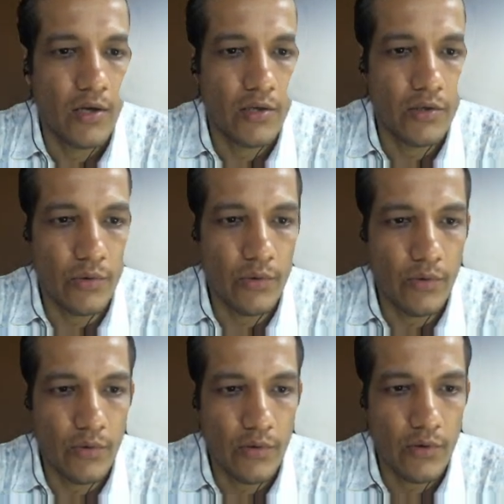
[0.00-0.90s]
So
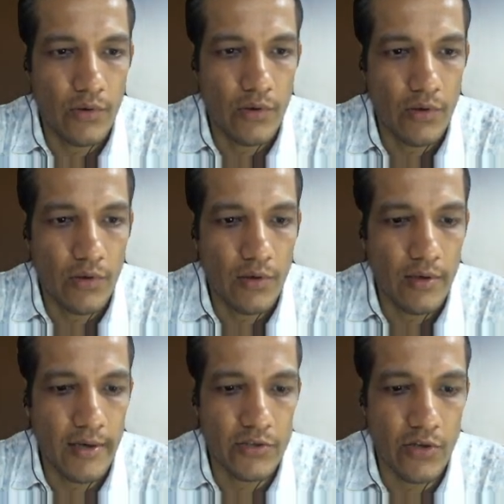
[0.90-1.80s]

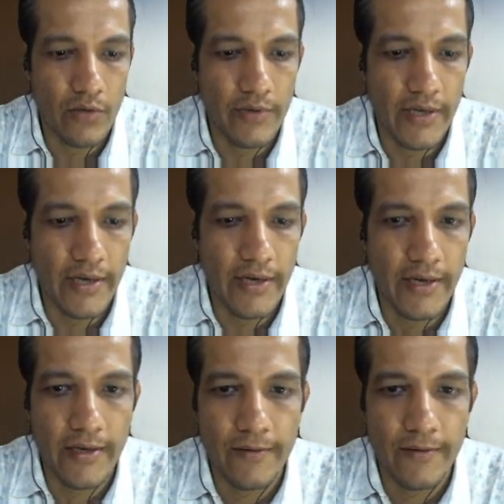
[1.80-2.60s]
let's solve it again.